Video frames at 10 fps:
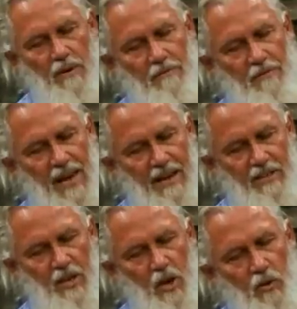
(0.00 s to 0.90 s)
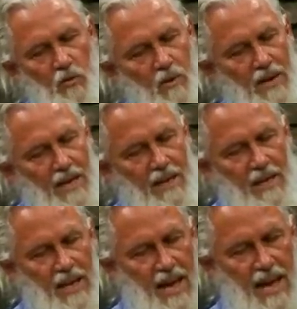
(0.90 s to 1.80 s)
effect, nor
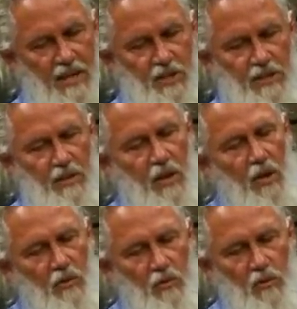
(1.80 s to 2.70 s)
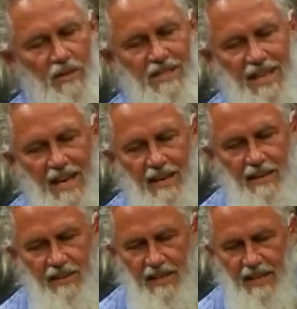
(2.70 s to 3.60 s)
any action, nor does
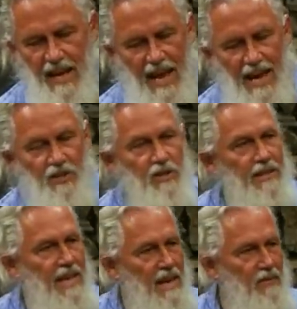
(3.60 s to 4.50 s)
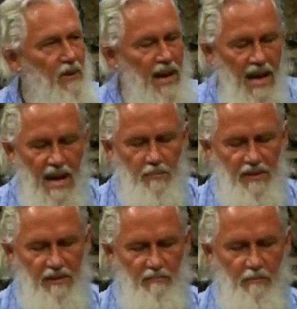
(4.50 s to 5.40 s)
anything actually ever
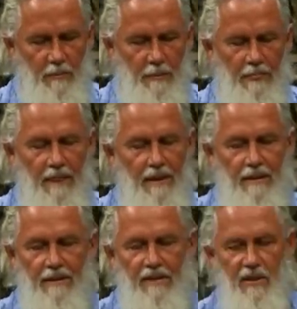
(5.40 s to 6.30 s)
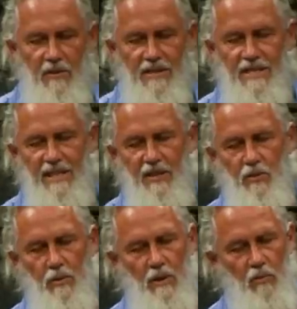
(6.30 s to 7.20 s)
happen. There is
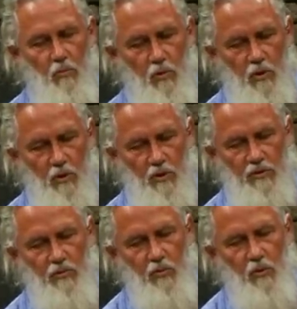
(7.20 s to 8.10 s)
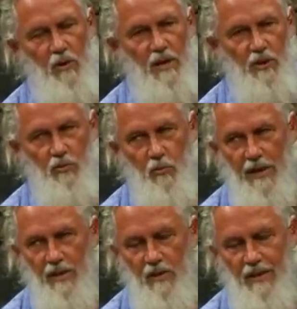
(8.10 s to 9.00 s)
neither a world nor a
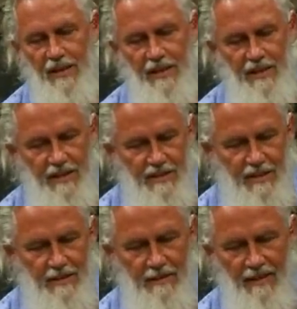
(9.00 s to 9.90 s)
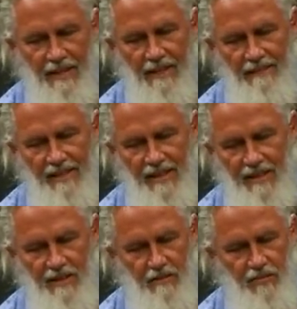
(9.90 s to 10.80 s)
dweller in it. The
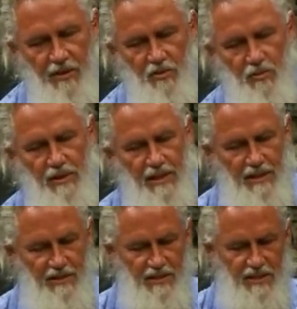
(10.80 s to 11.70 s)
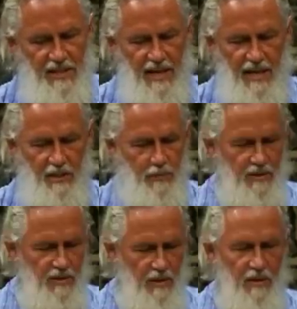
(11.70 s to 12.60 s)
individual and his
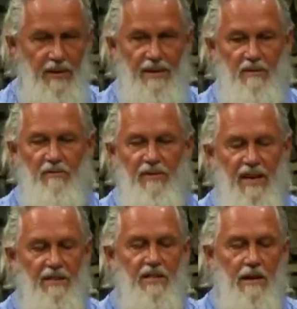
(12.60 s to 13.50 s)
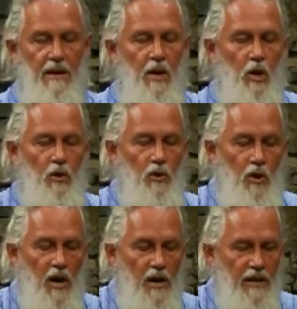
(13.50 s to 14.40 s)
attachments are in effect
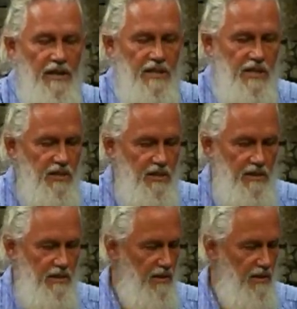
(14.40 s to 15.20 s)
non-existent.